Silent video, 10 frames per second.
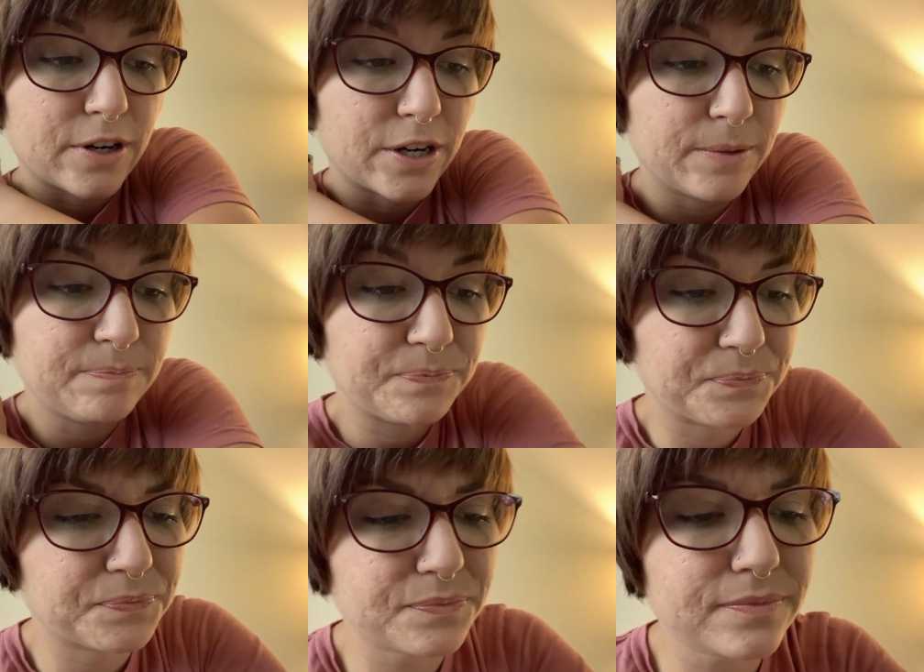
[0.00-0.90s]
her.
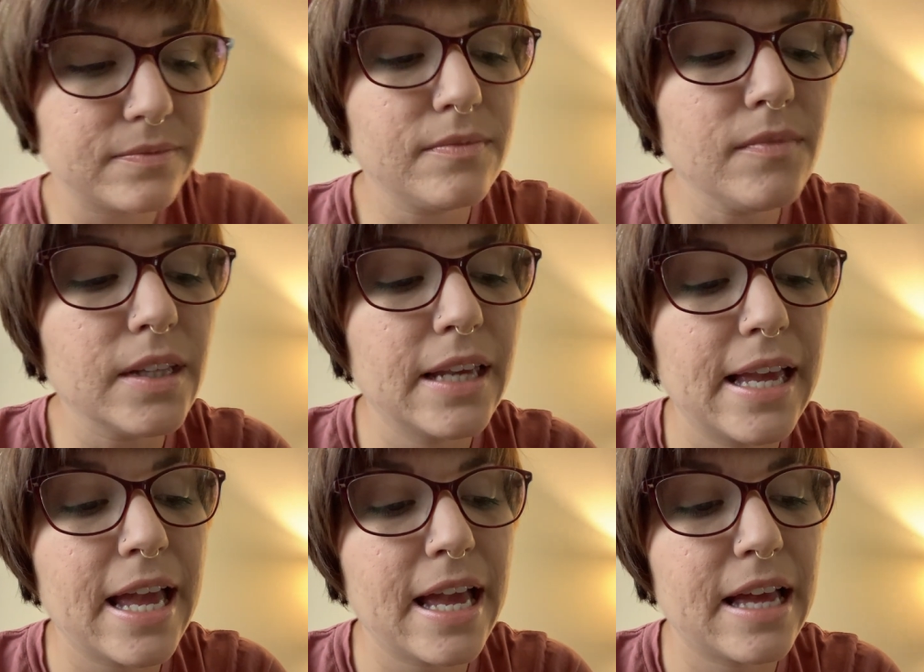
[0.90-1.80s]

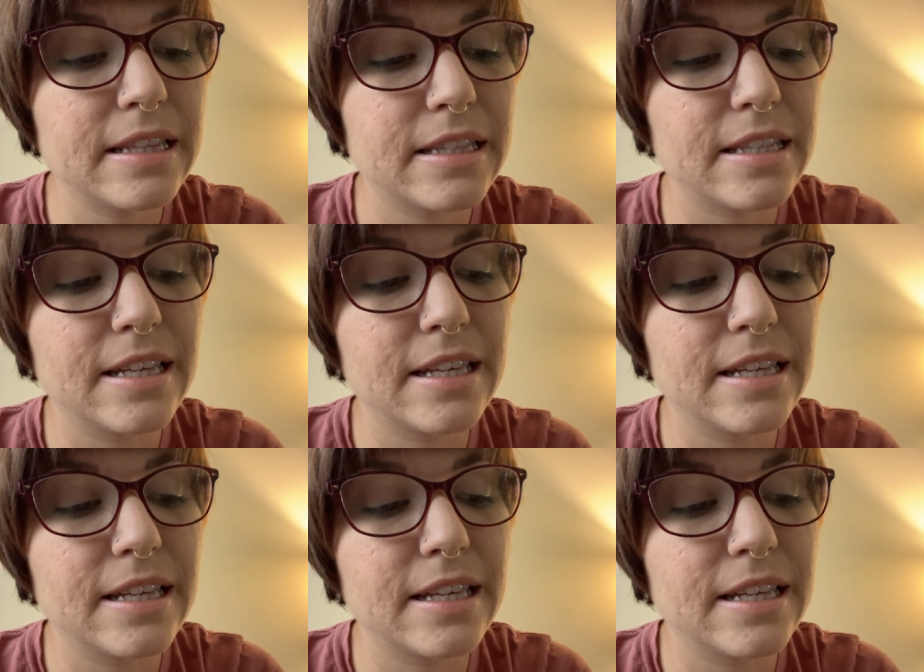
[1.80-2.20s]
And